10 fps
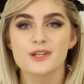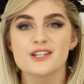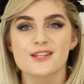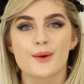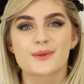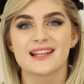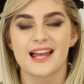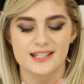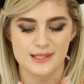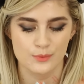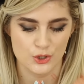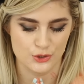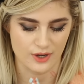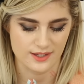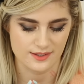I'm gonna start with the lightest
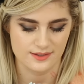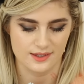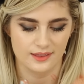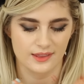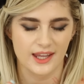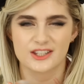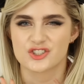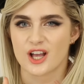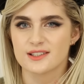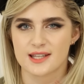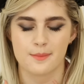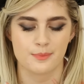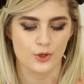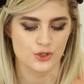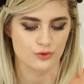moisturizers and like gel type
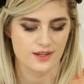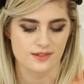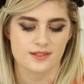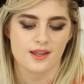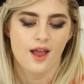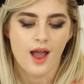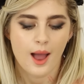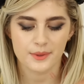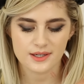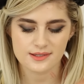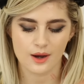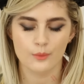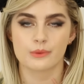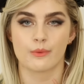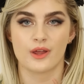moisturizers. I'm gonna start
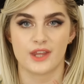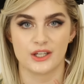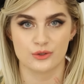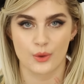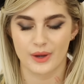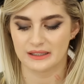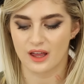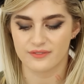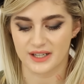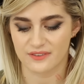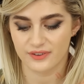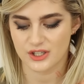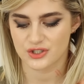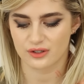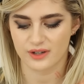with one that I love and I
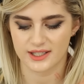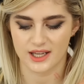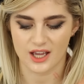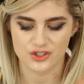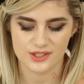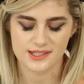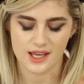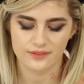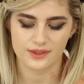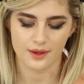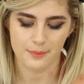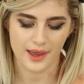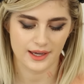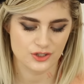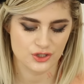finished already. I just saved the
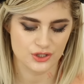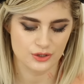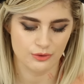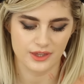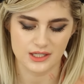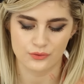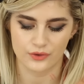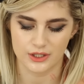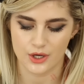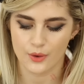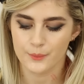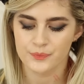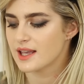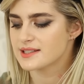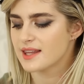package to do this video.
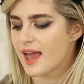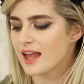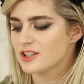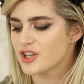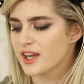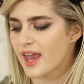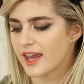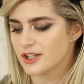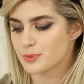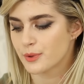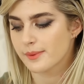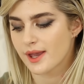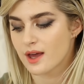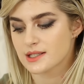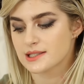It's the LJH
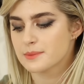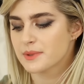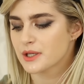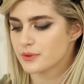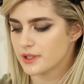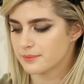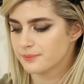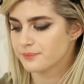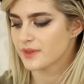Probiotic Sleeping Cream.